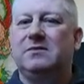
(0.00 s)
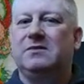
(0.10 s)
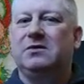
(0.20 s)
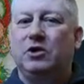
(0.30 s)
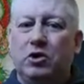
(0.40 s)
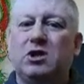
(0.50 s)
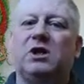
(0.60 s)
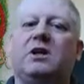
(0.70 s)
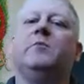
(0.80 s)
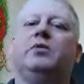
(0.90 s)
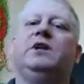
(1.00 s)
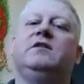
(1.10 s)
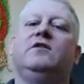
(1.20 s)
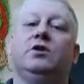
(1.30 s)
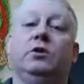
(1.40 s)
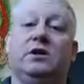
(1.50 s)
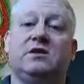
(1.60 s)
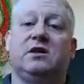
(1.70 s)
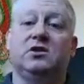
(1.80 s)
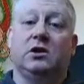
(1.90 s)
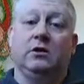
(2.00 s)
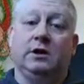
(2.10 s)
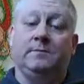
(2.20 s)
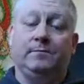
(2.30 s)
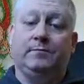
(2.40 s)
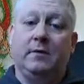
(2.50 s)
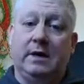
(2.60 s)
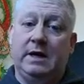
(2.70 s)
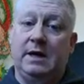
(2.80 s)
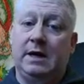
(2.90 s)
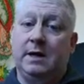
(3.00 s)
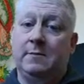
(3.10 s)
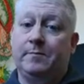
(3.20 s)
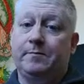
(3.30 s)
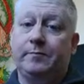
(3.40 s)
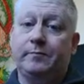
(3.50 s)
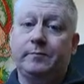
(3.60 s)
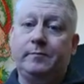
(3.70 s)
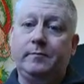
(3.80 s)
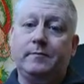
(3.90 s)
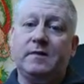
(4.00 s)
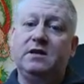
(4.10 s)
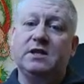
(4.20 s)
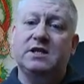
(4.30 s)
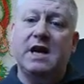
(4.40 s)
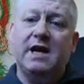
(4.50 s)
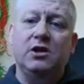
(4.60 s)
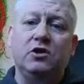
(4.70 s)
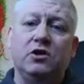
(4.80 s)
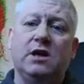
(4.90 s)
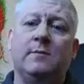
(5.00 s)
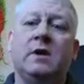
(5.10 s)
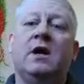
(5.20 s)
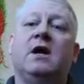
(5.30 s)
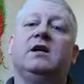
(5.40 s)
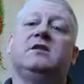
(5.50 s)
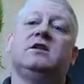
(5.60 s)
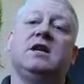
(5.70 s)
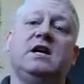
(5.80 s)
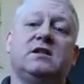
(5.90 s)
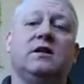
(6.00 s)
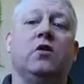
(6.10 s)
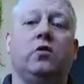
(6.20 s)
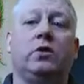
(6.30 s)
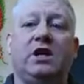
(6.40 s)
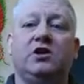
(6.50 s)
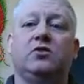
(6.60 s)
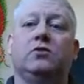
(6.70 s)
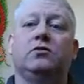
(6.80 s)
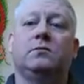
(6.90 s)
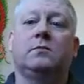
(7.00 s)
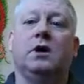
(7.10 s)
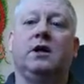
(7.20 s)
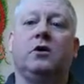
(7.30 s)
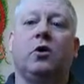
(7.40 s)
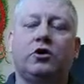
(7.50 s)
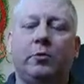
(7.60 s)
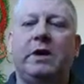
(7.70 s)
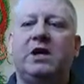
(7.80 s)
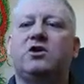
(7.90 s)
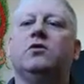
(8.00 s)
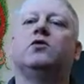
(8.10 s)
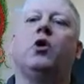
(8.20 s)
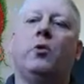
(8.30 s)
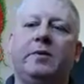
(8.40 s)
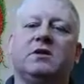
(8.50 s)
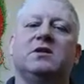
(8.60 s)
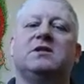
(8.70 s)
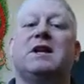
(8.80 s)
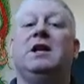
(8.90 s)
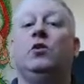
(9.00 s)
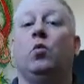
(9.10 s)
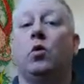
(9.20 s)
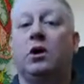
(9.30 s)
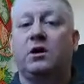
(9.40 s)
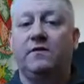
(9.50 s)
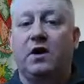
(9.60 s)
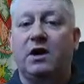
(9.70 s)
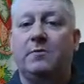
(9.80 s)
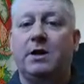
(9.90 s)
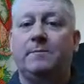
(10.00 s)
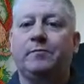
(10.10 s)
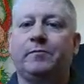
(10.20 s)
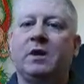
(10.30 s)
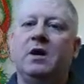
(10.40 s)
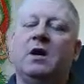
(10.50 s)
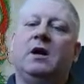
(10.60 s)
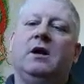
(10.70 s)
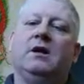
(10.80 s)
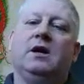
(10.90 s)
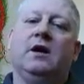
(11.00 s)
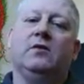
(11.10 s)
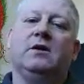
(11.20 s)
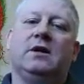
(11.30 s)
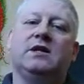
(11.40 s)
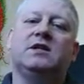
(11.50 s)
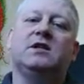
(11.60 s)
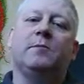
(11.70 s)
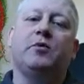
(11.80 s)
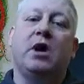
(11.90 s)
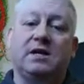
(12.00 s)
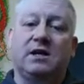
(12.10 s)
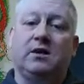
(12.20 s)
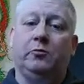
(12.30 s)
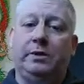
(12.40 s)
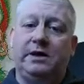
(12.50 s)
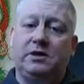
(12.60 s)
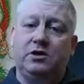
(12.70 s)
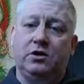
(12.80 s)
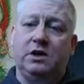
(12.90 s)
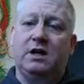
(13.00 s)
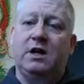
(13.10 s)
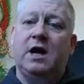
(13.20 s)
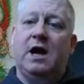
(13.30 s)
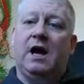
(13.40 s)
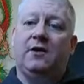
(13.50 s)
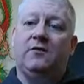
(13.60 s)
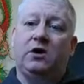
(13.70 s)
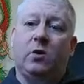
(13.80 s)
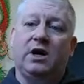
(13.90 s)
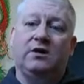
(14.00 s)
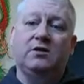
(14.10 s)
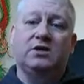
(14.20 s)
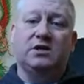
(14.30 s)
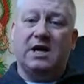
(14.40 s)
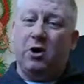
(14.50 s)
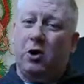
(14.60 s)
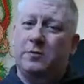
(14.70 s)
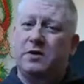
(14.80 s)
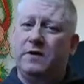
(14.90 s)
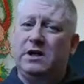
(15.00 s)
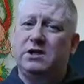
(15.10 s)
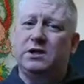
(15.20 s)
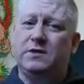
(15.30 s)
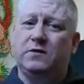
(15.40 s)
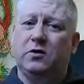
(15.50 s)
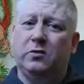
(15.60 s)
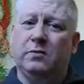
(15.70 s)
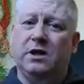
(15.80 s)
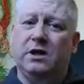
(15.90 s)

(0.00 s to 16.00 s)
usually completed through distance learning. The second unit is assessing occupational competence in the work environment. Now, this is a practical-based unit and requires site observations from